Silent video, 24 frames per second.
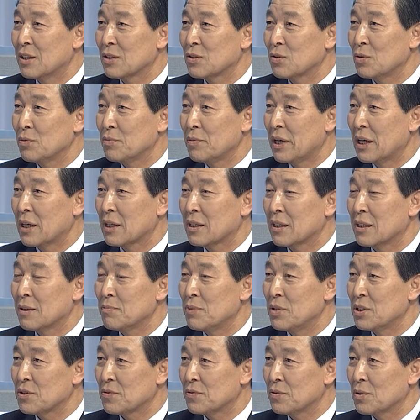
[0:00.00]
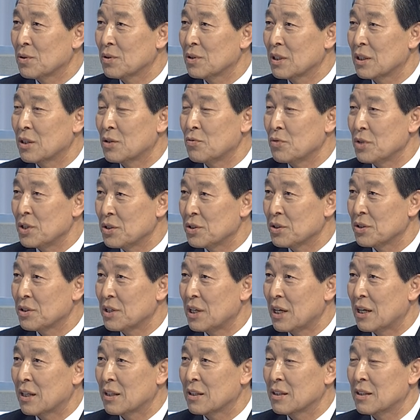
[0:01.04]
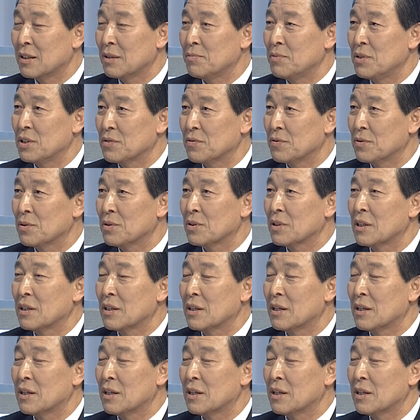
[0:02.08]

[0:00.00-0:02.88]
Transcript: to make a peaceful region and a peaceful